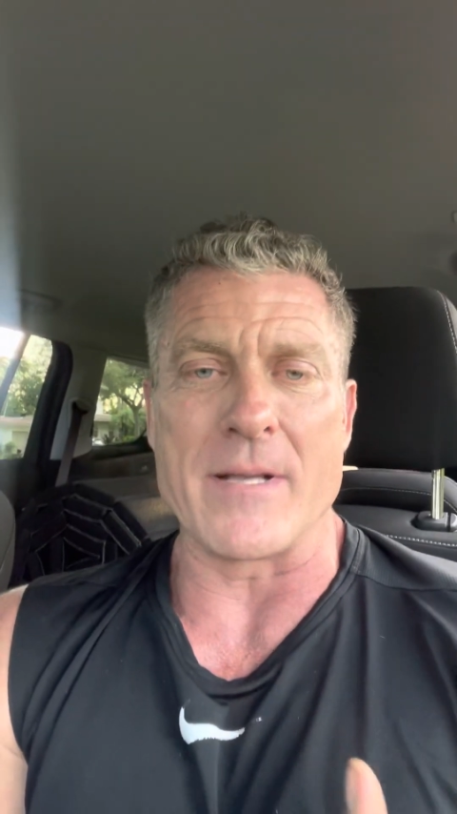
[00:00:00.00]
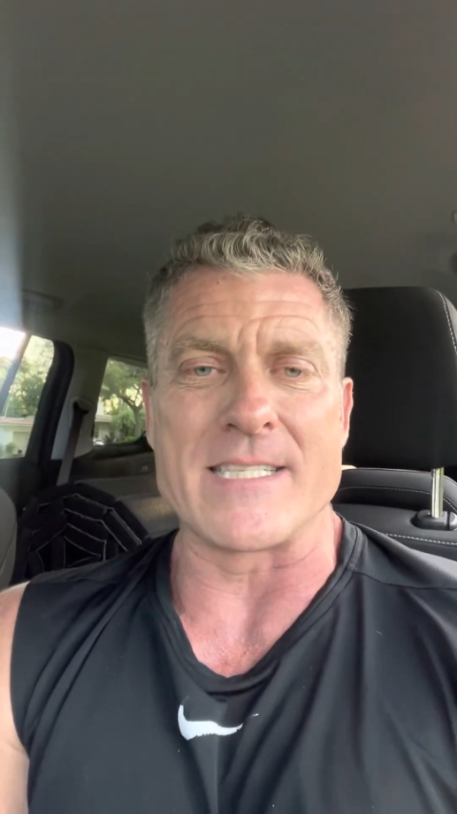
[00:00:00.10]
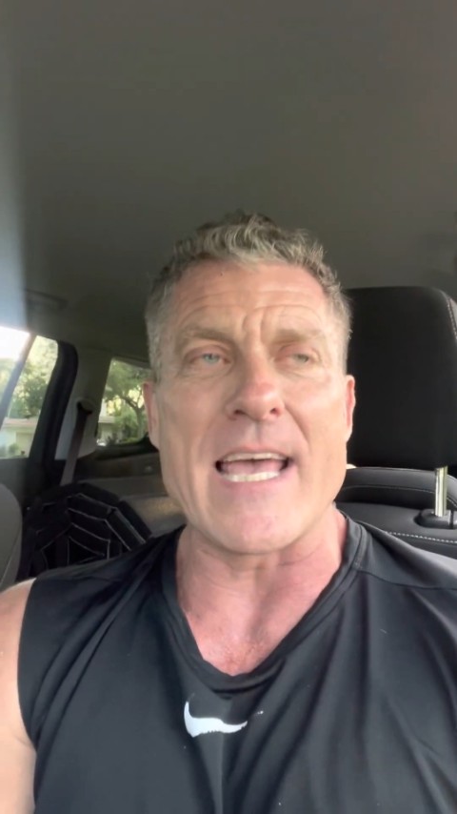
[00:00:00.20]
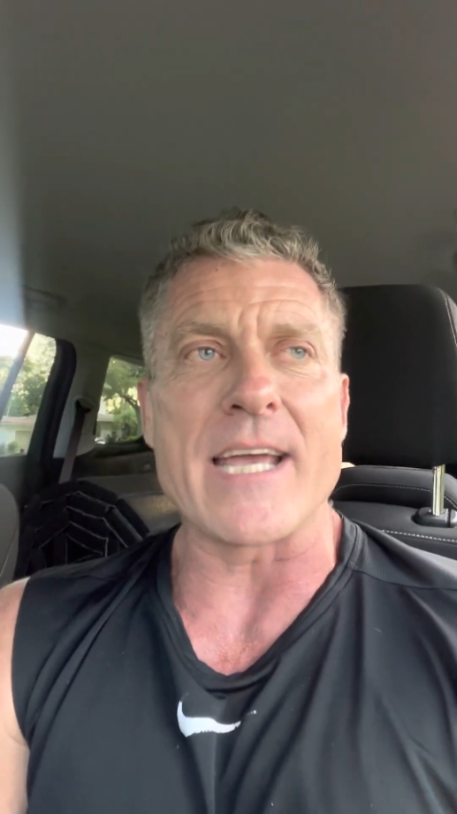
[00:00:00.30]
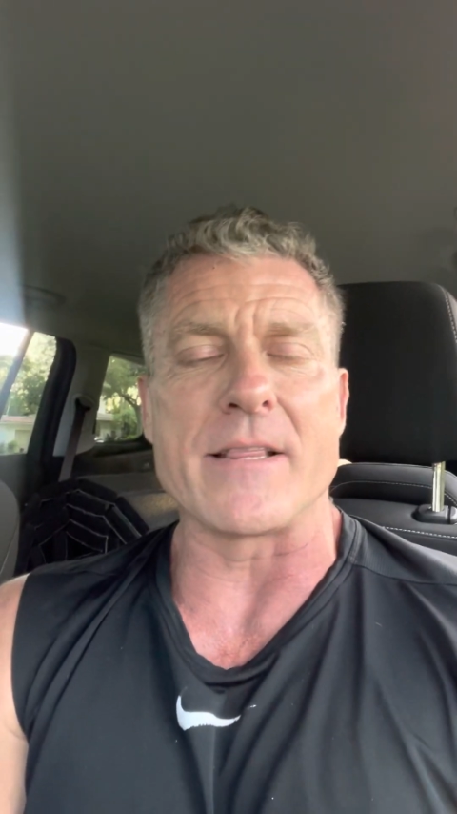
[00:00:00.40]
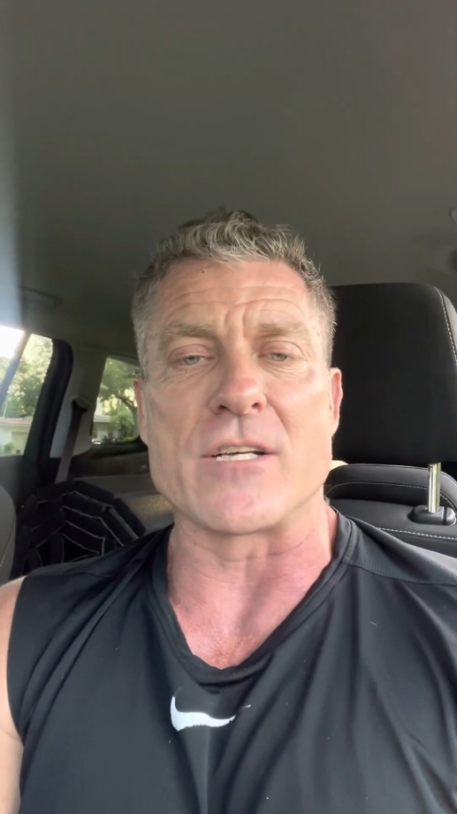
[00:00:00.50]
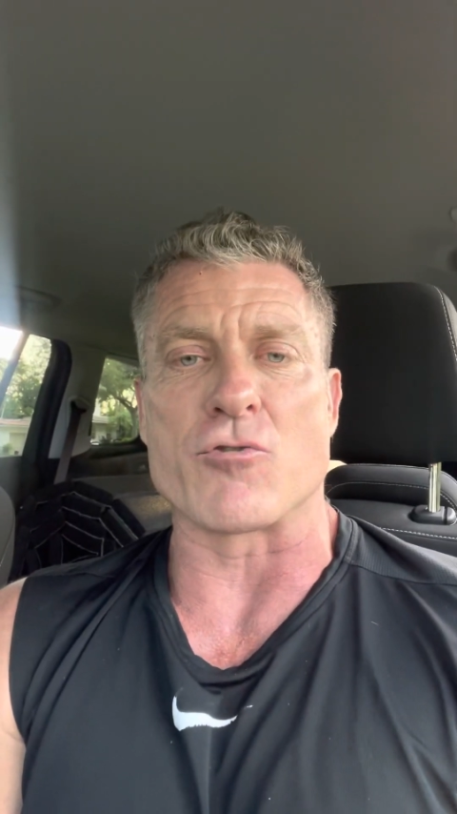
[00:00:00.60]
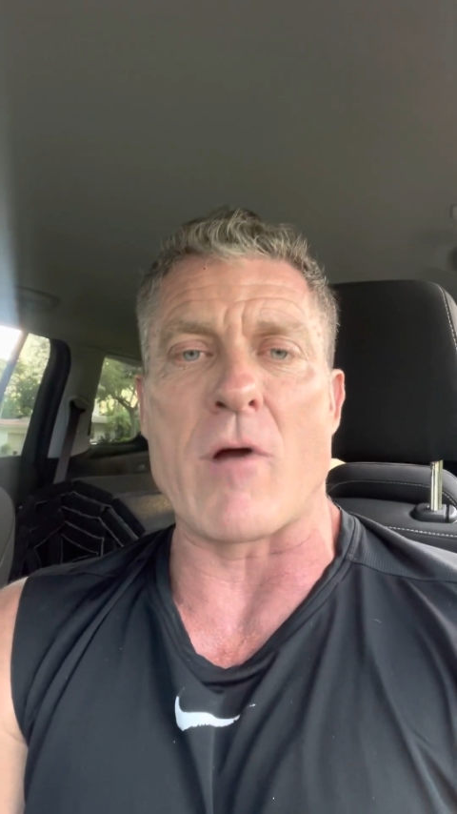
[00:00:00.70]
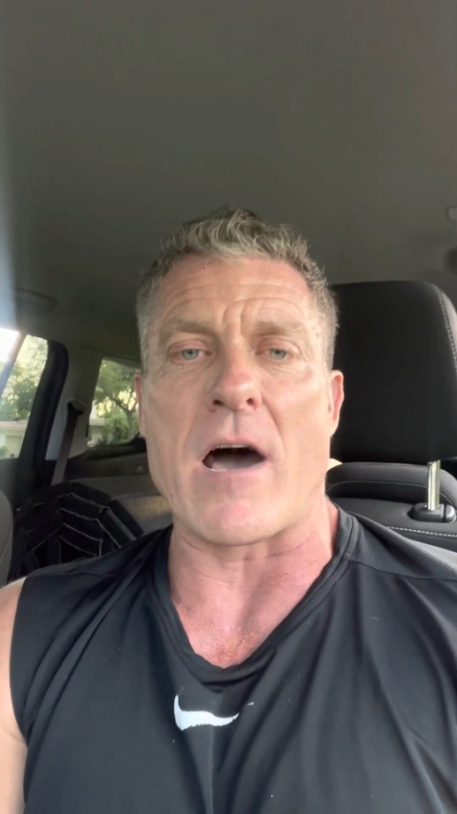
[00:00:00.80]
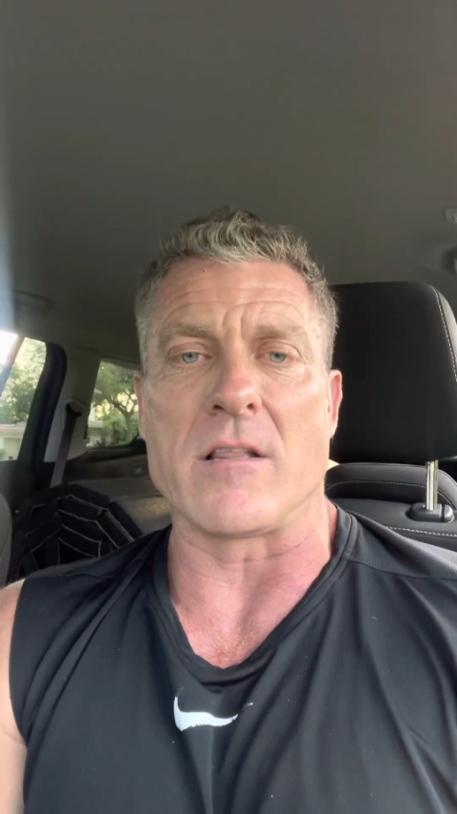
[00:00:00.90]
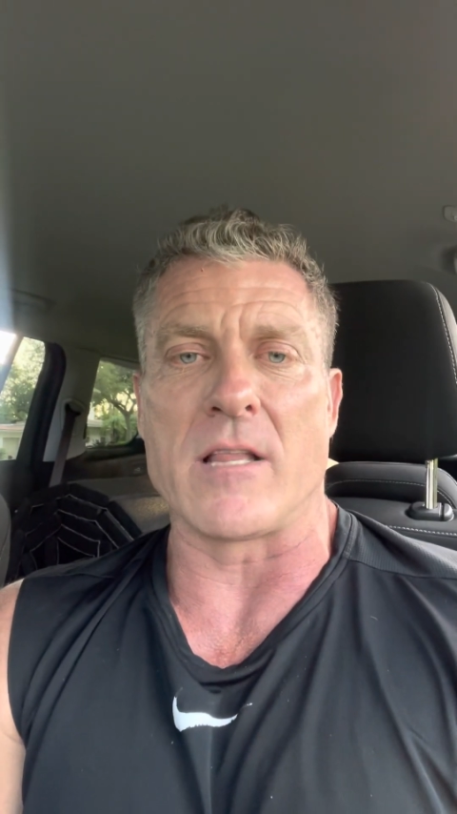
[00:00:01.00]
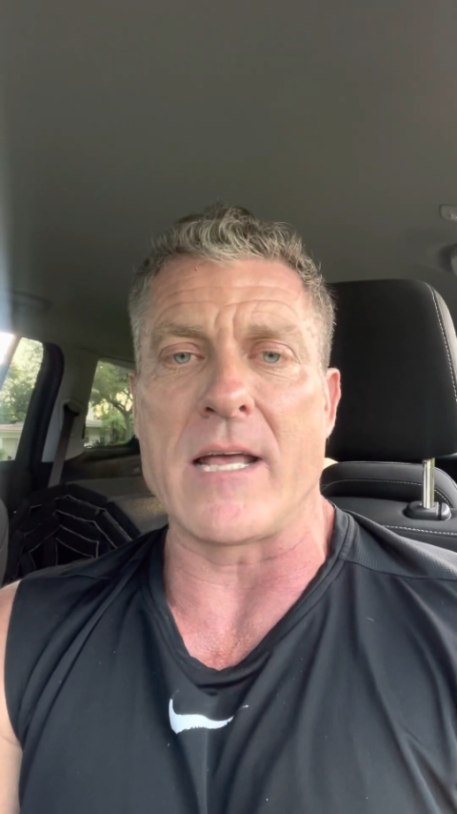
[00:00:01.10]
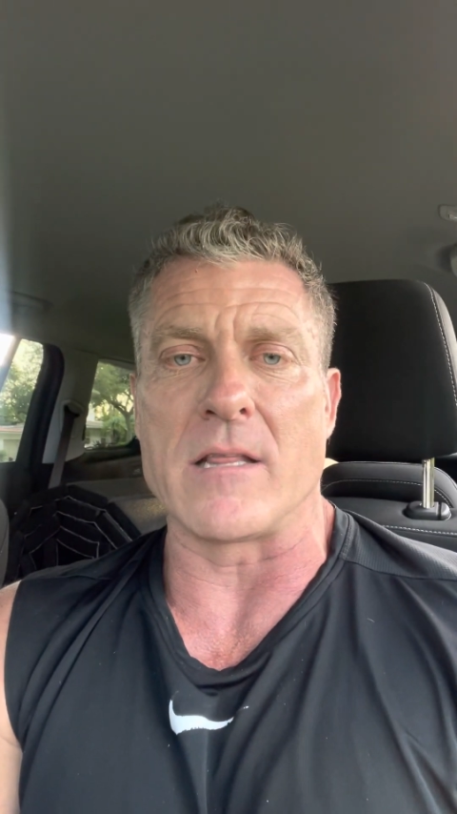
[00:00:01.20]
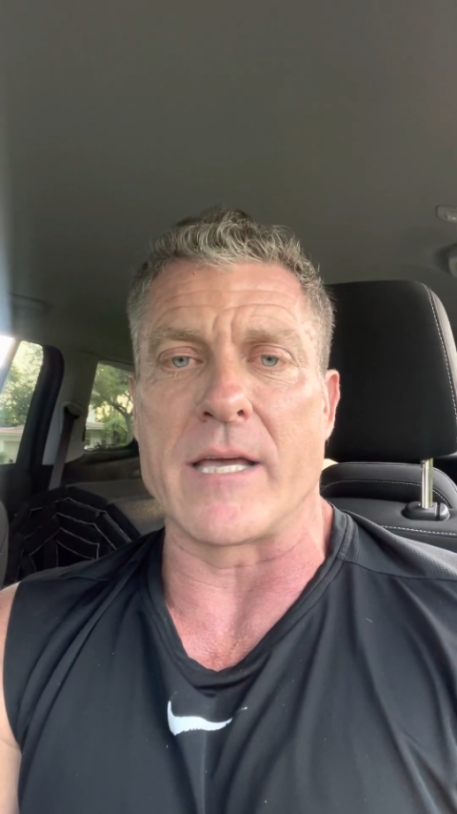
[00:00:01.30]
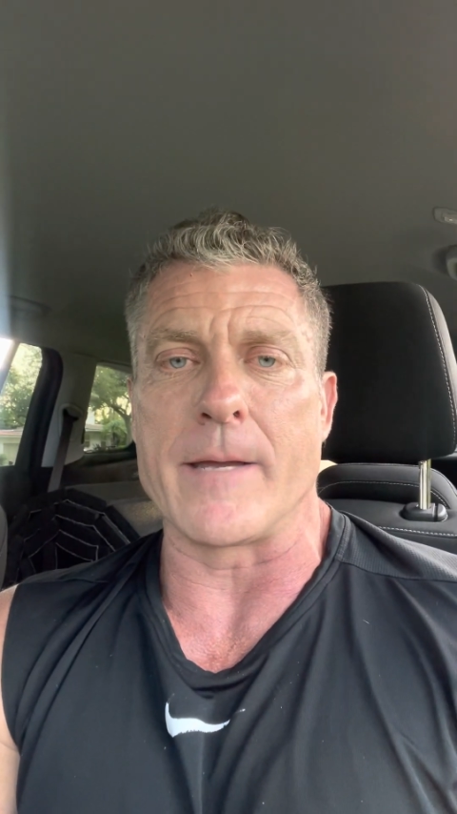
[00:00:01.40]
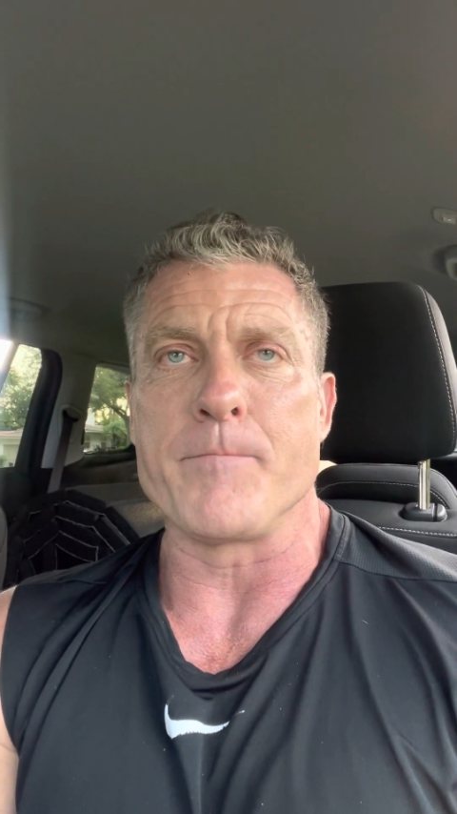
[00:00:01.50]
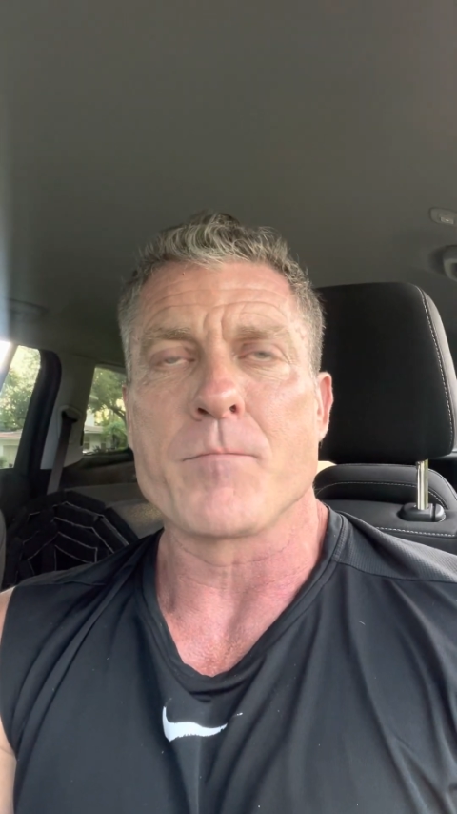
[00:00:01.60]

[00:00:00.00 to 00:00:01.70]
been taking this route lately,